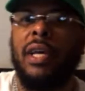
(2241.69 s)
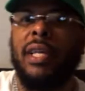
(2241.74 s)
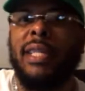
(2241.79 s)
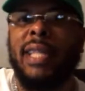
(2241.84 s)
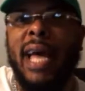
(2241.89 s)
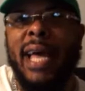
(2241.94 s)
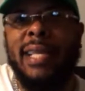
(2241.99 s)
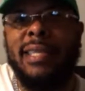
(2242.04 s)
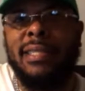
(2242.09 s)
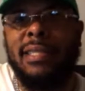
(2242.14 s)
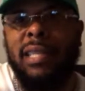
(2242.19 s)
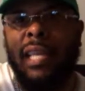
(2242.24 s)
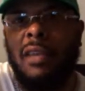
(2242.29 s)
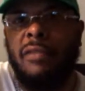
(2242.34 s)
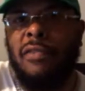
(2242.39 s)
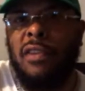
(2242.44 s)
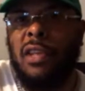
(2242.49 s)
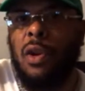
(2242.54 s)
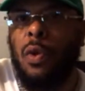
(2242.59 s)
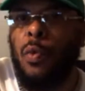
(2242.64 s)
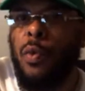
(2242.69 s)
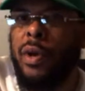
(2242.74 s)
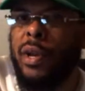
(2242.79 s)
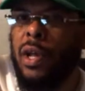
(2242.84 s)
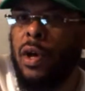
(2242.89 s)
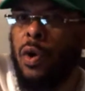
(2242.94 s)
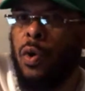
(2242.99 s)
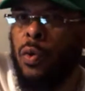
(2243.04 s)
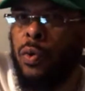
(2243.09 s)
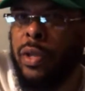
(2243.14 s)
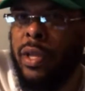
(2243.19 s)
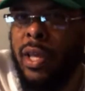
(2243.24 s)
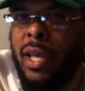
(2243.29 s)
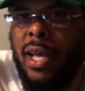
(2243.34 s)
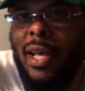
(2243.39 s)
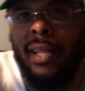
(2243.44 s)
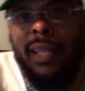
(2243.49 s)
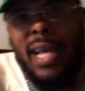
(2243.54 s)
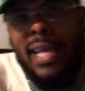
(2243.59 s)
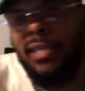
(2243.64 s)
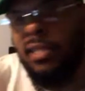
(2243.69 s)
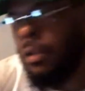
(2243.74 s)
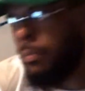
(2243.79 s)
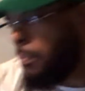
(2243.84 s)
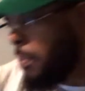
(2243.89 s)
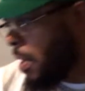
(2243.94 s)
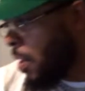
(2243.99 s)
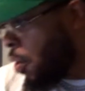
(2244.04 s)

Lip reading: Dice TV, the one and only. That's the big